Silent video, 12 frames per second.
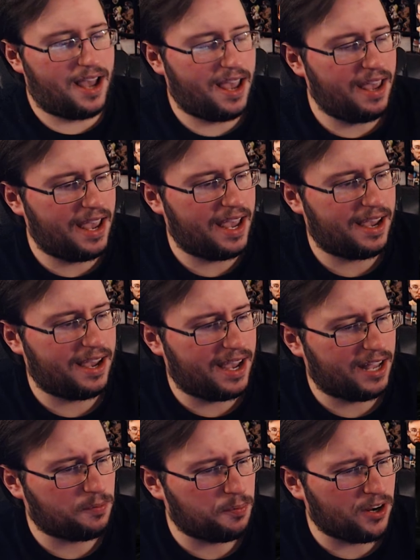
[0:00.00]
It,
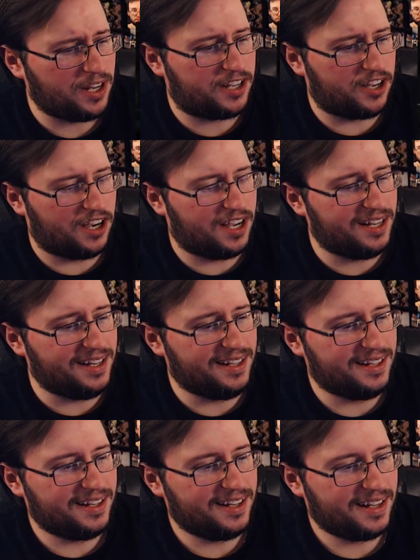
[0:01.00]
it's pretty good.
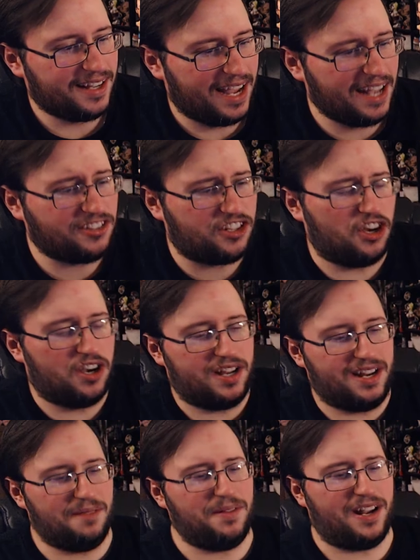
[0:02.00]
It's
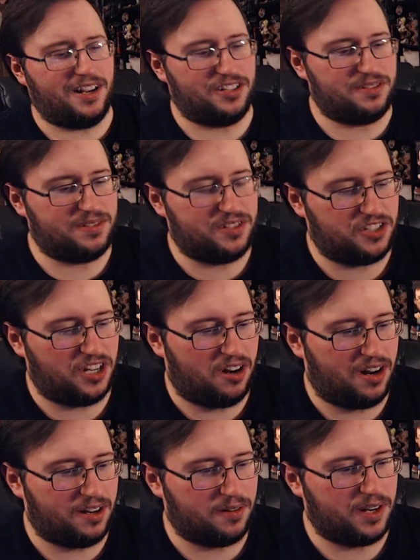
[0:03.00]
good. I'm not gonna shit
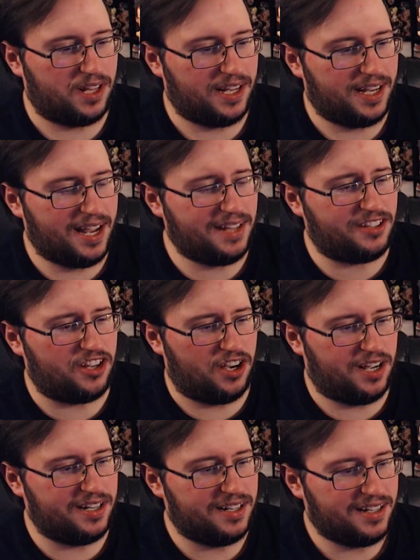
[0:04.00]
on it really. It's
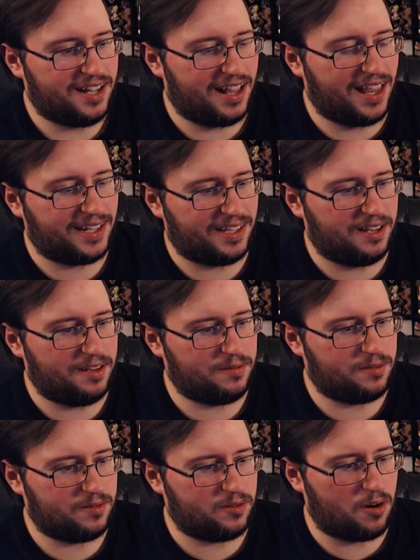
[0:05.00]
good. I like the
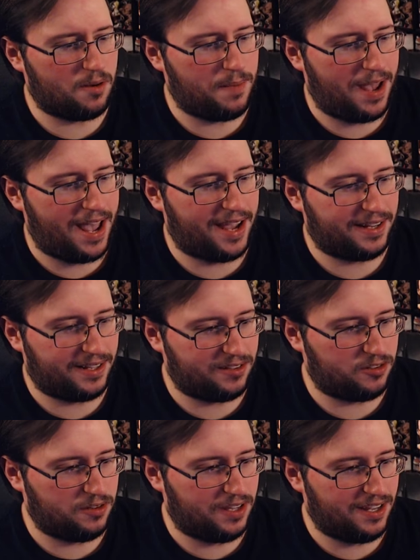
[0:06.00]
throw it back and then
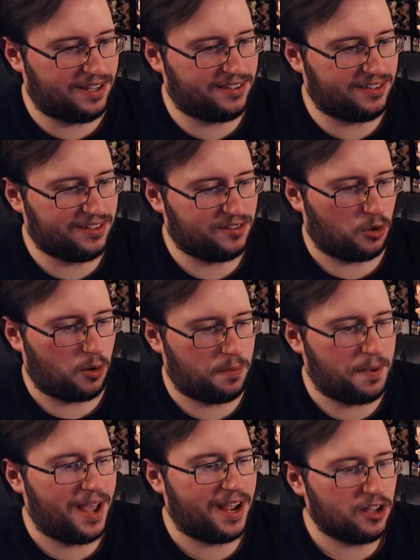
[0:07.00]
do this, throw it
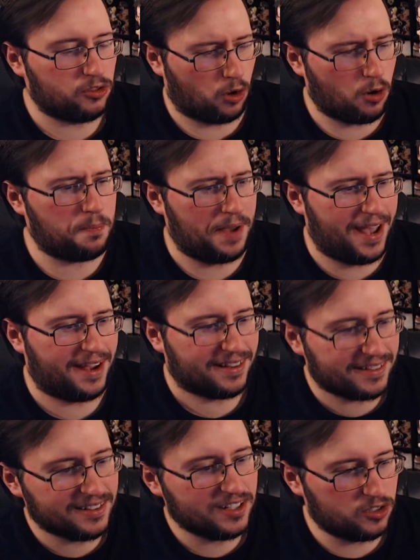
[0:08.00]
back, throw it back,
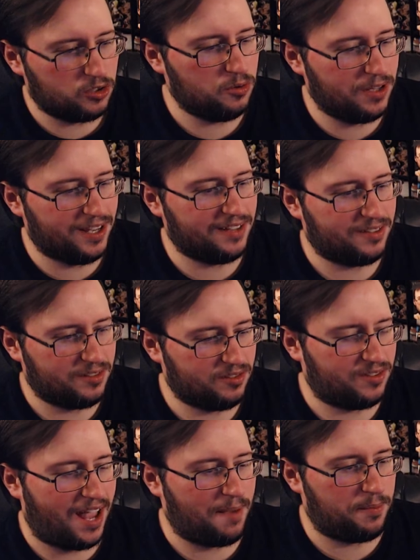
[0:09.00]
do this,
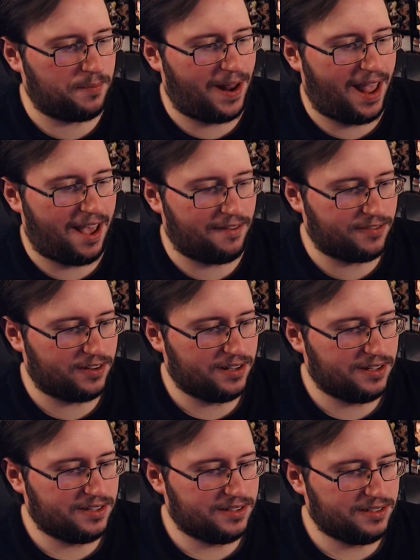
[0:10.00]
snap them in half.
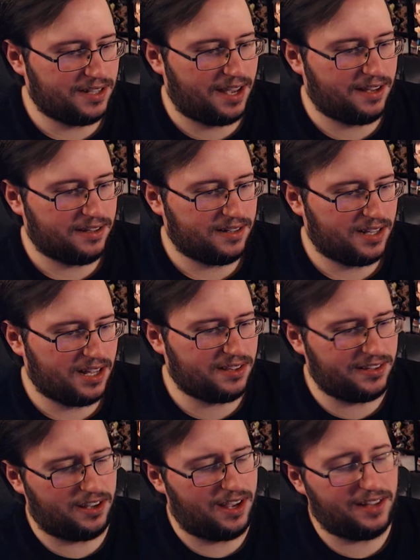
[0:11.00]
Yeah,
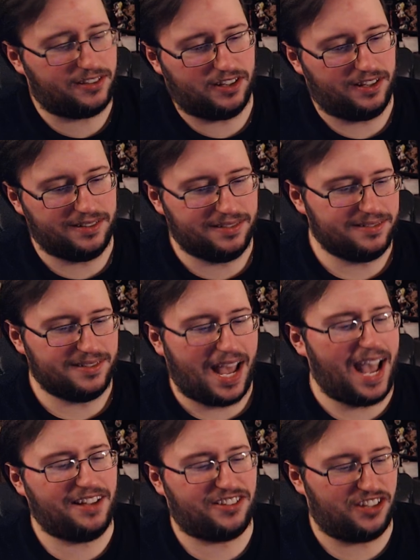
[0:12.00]
that's good. It's good.
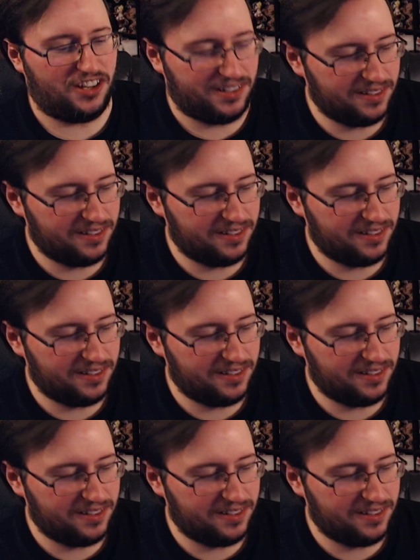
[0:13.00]
It's good.